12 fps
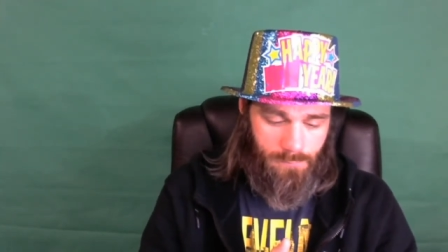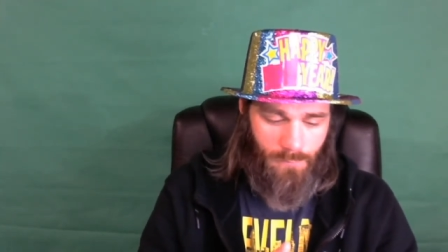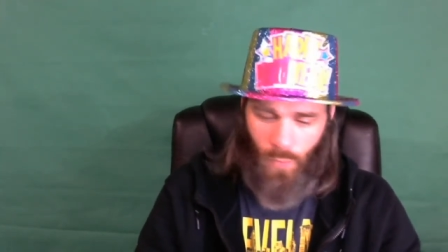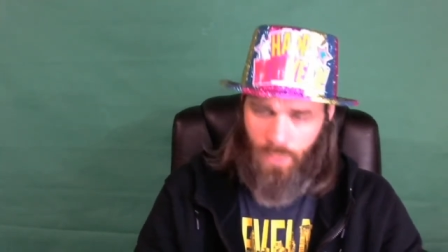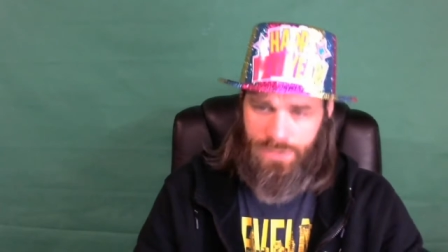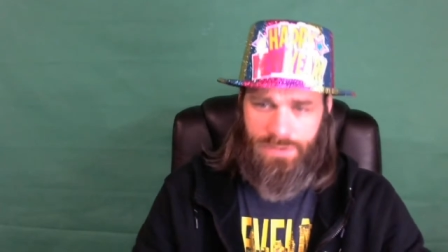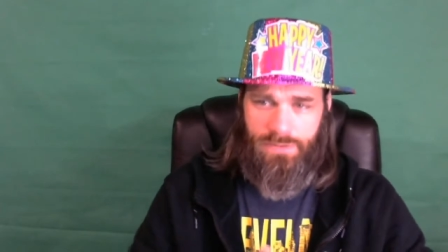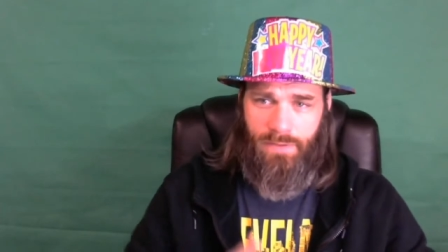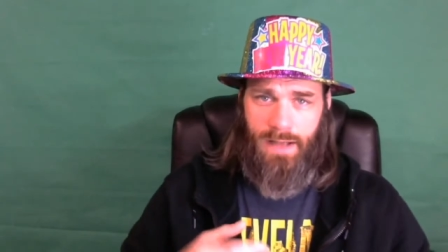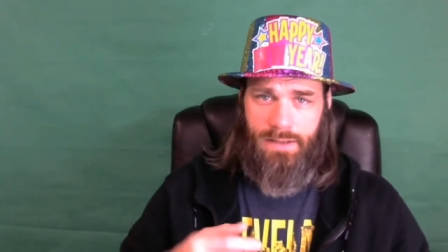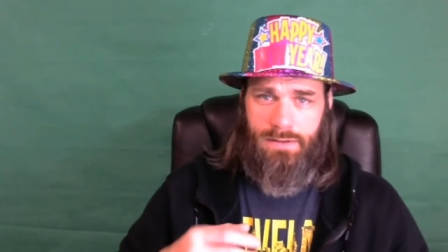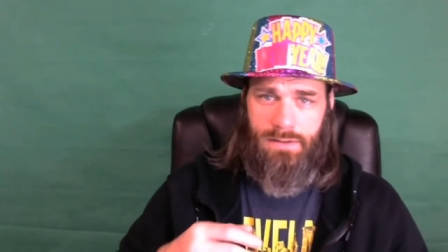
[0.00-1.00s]
which is
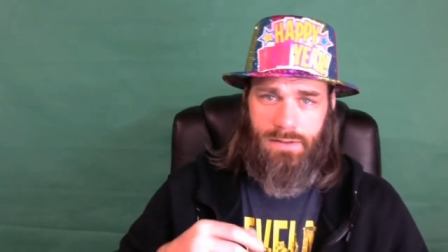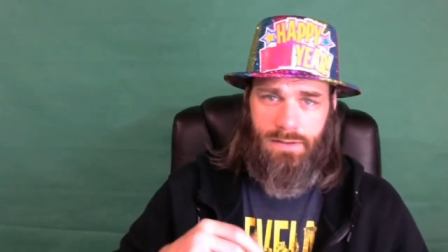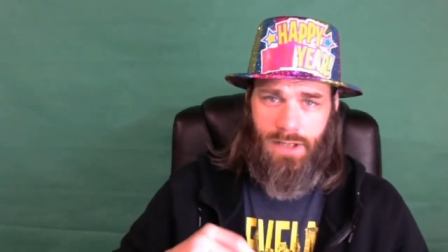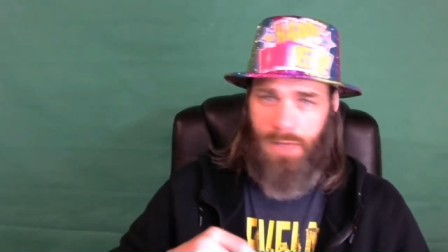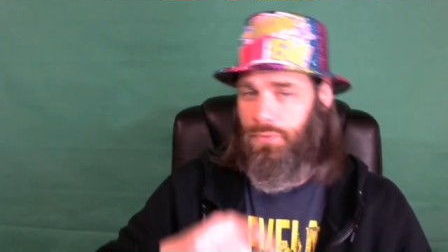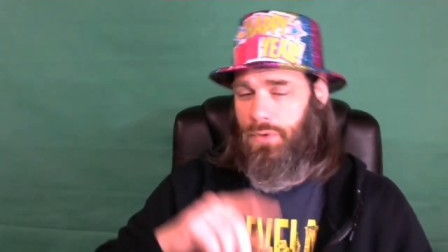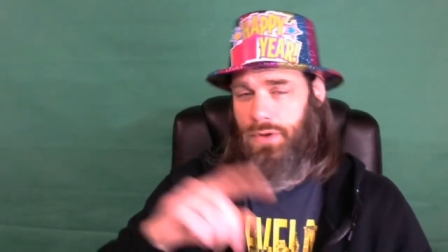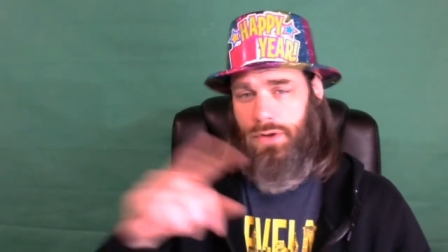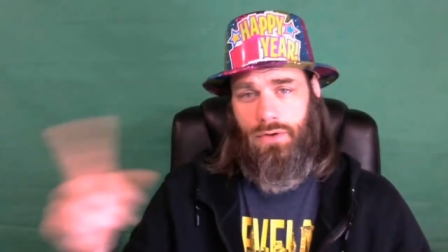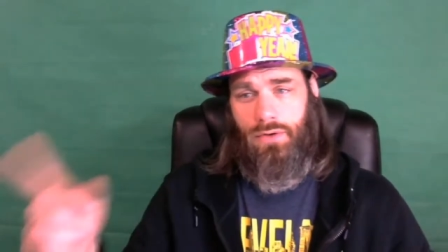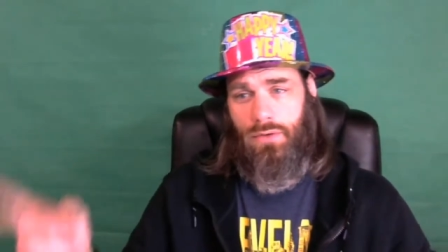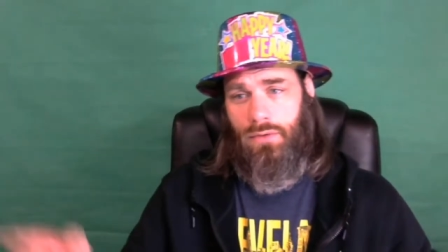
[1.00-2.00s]
fine. Comes with a
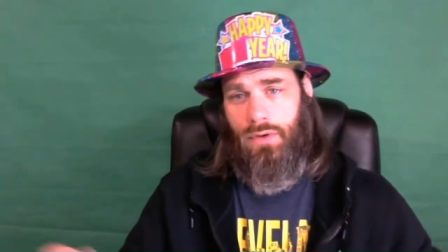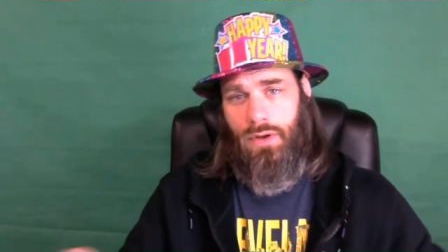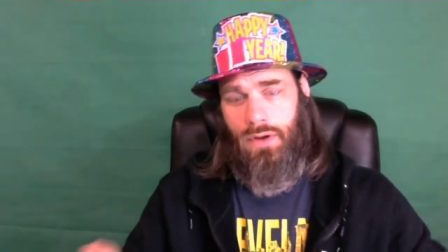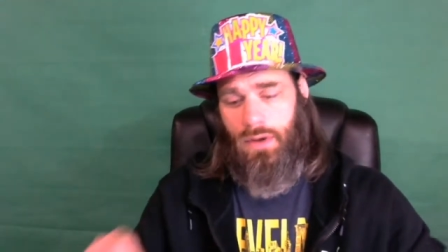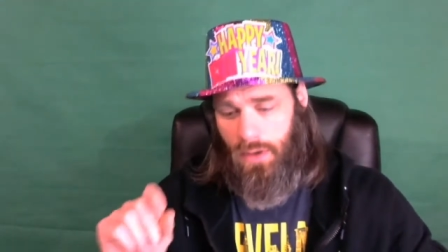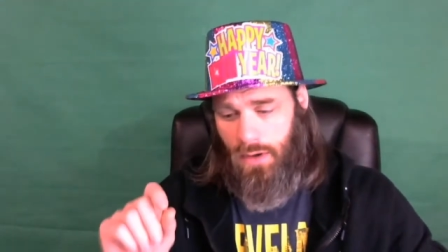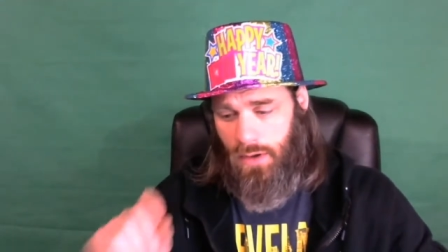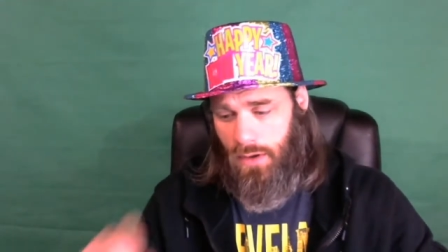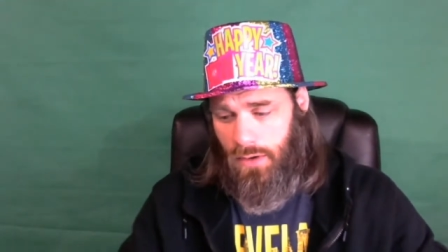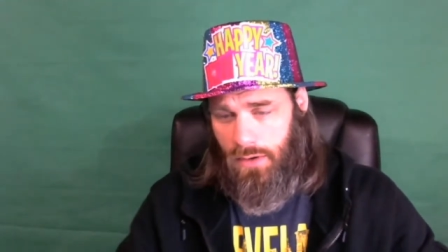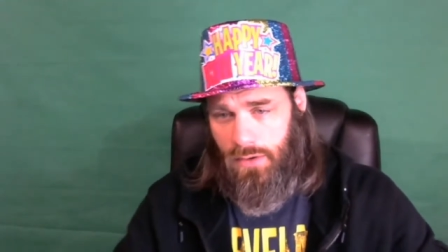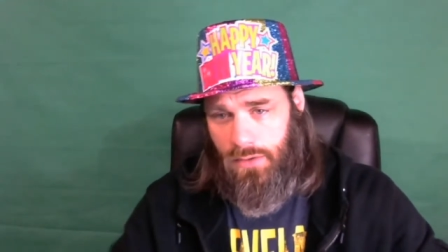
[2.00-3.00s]
little
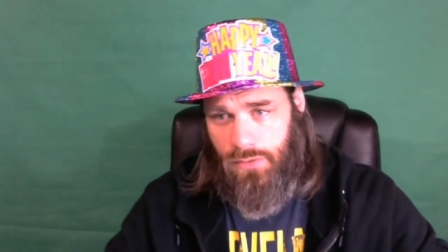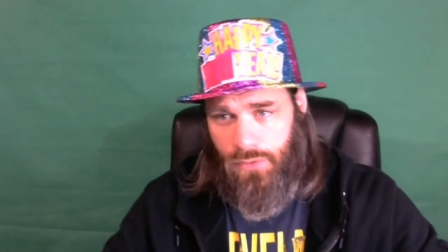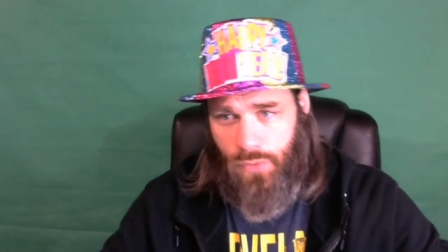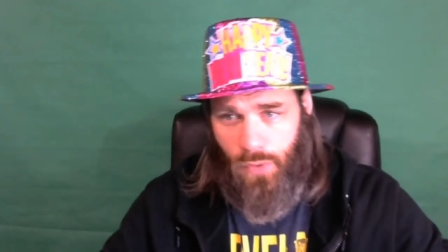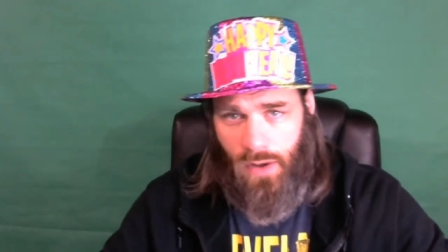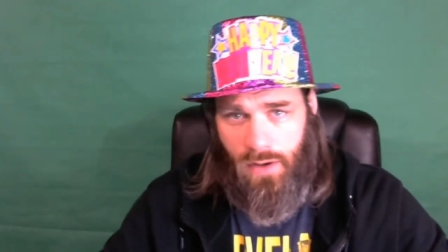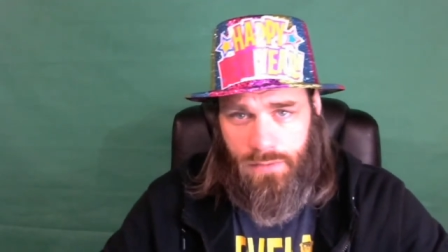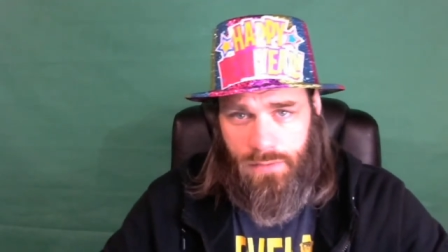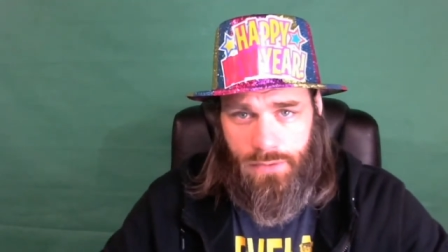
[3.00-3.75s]
12 to